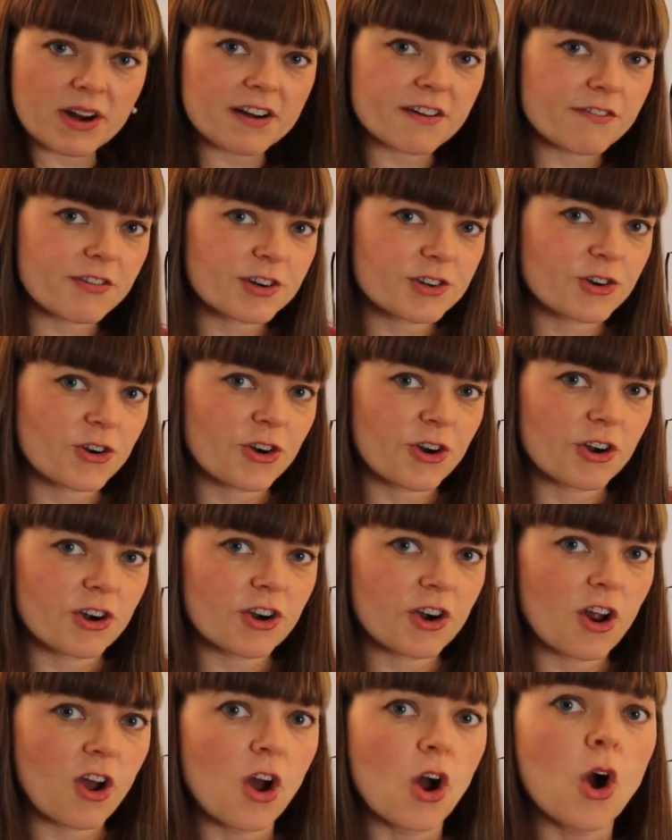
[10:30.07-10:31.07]
rate of
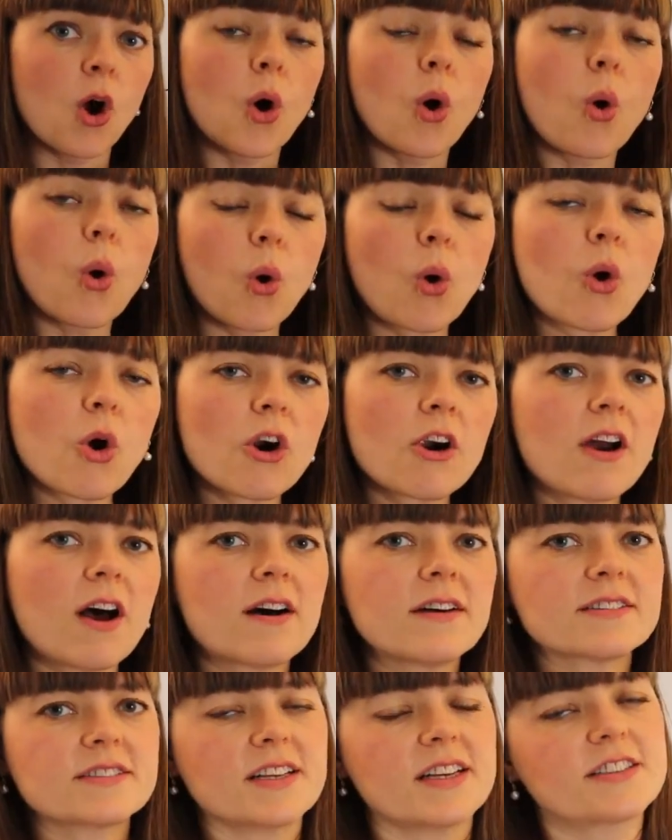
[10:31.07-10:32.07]
return, or
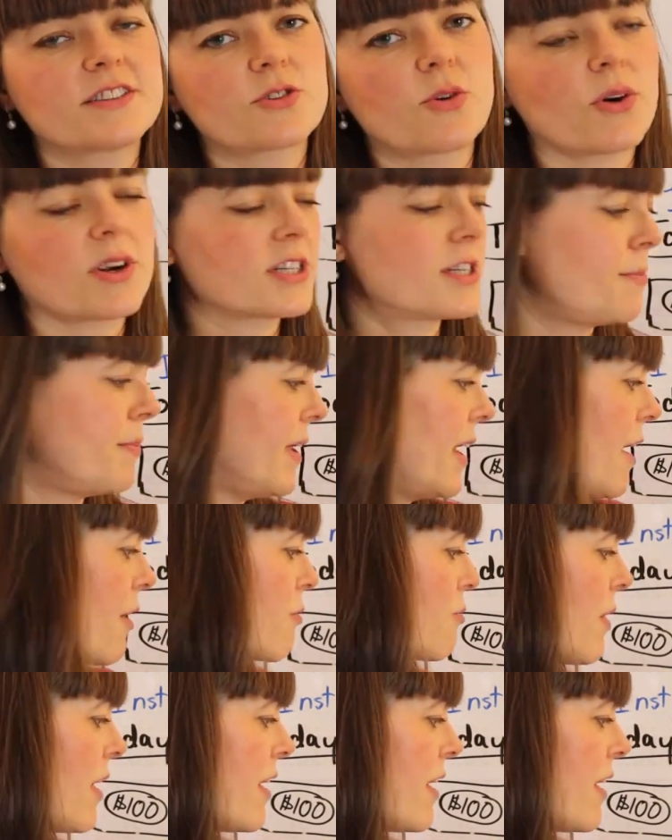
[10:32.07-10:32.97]
else it's going to be a